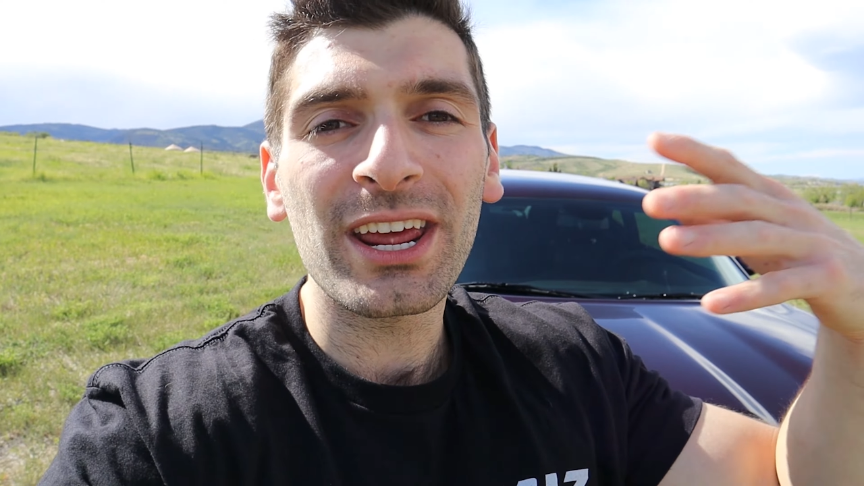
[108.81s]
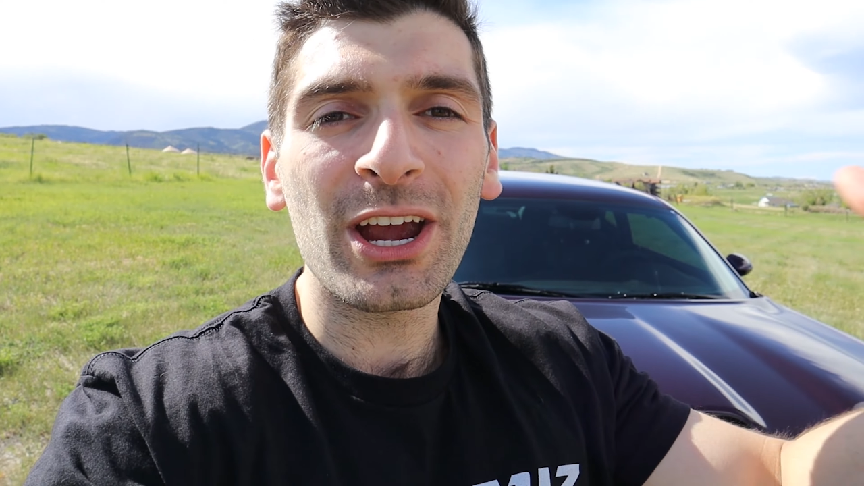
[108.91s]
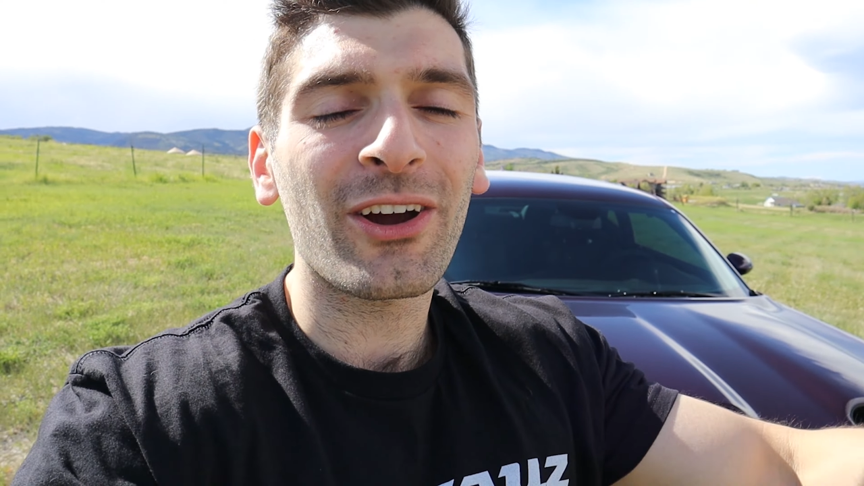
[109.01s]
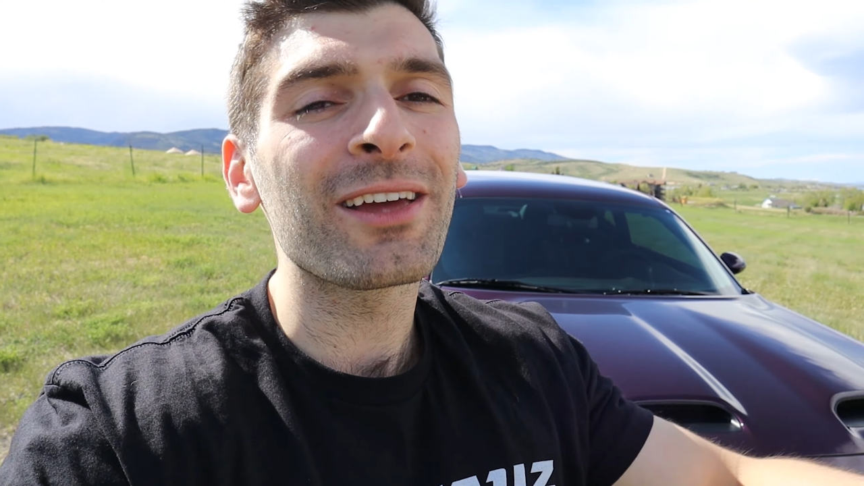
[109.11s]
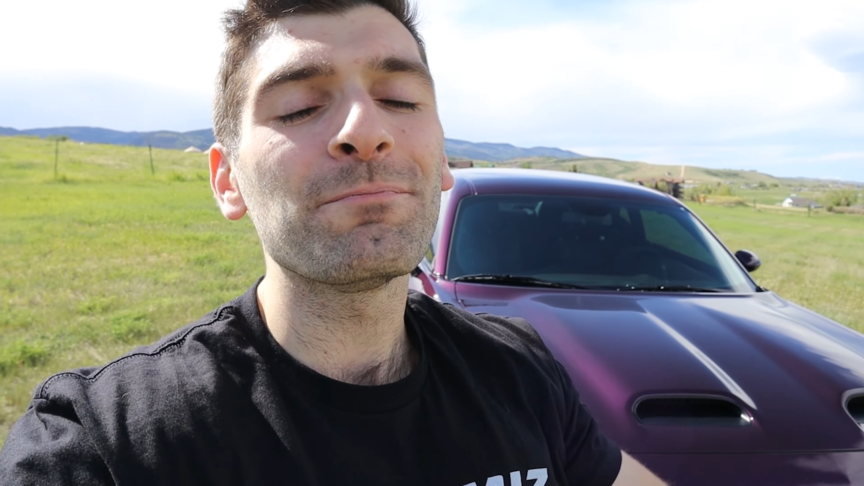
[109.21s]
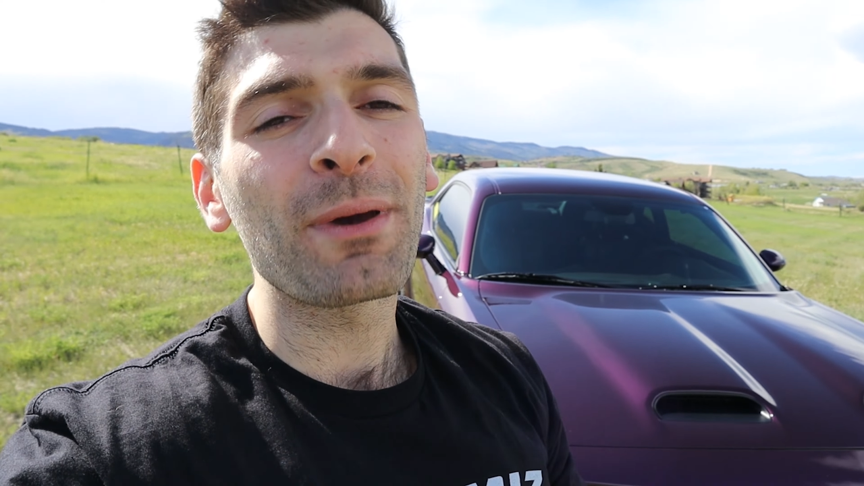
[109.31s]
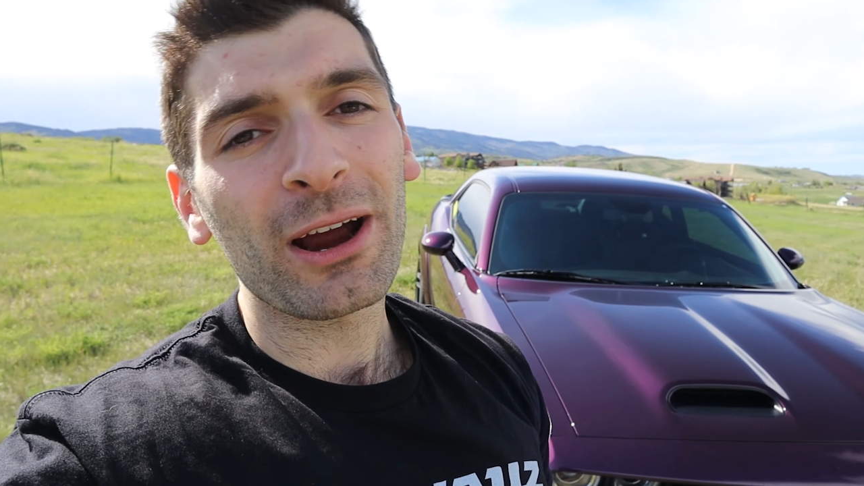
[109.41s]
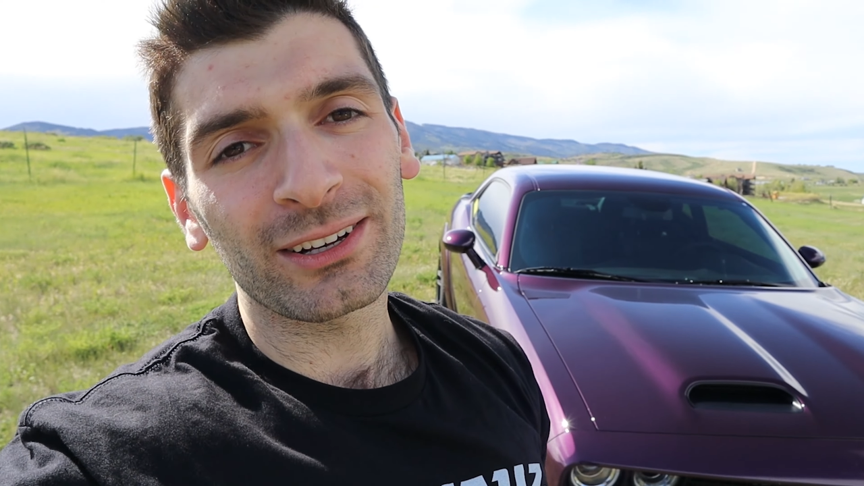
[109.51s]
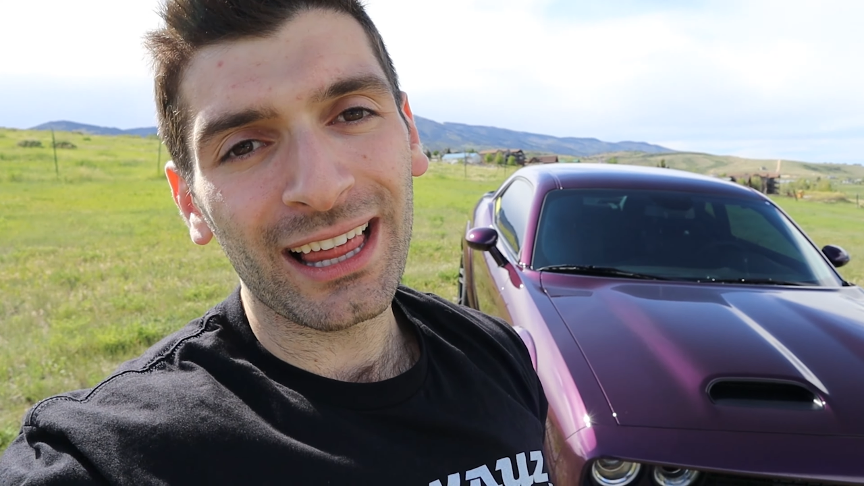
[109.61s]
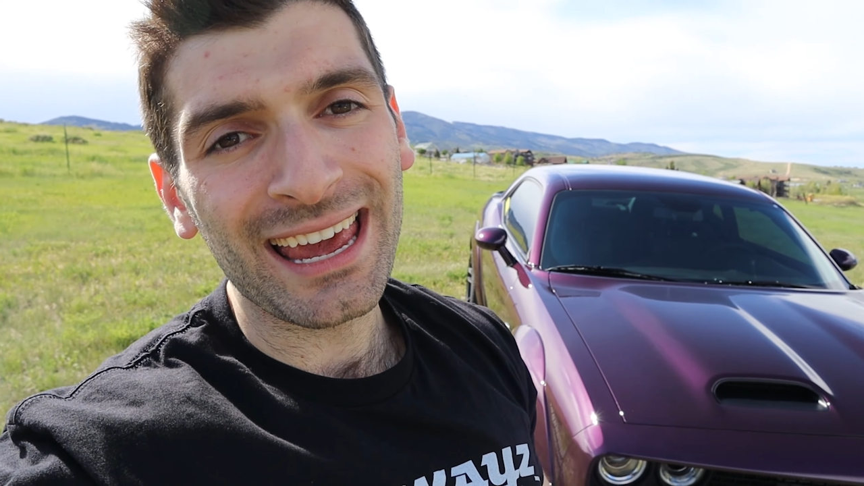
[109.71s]
here in
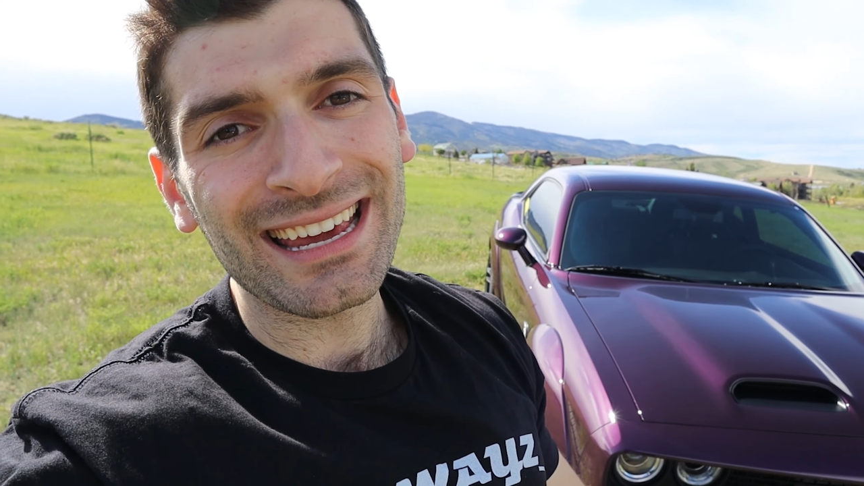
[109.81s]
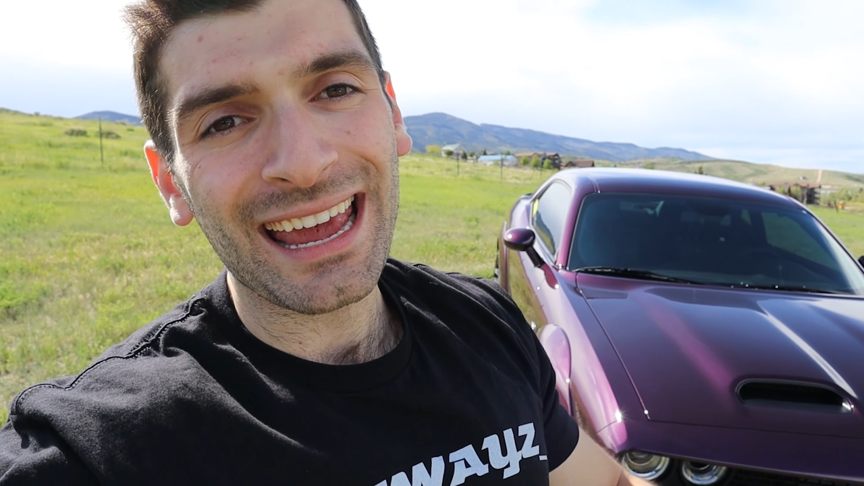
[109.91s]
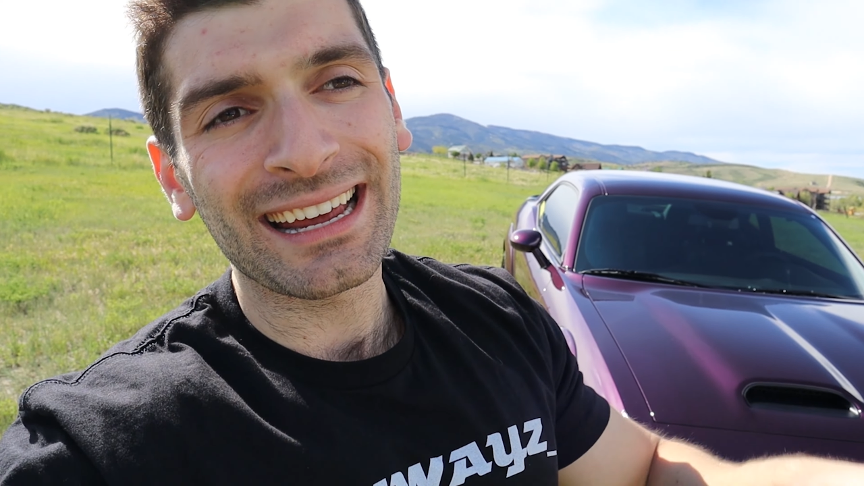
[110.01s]
Bear Lake,